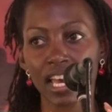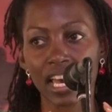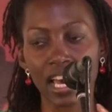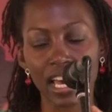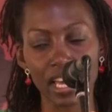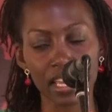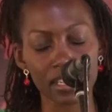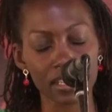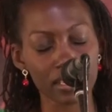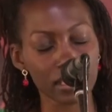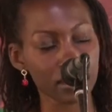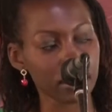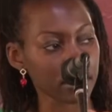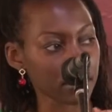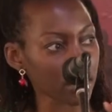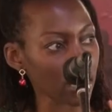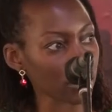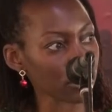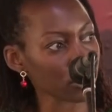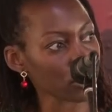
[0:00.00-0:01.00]
And he
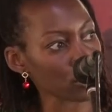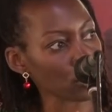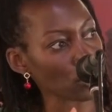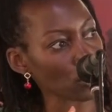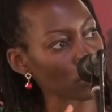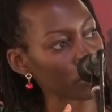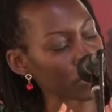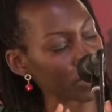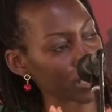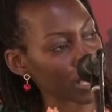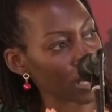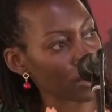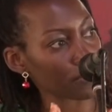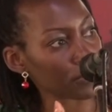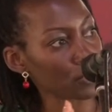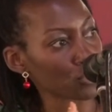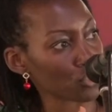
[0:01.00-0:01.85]
starts to observe